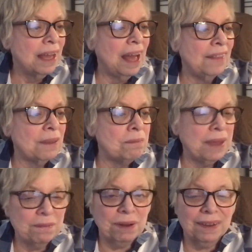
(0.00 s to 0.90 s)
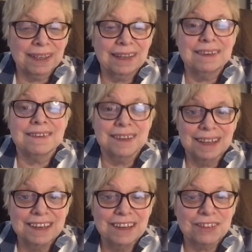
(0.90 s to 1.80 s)
And the people
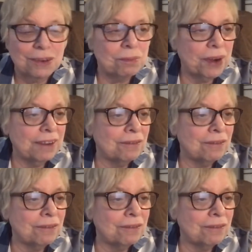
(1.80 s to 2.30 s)
continue to bring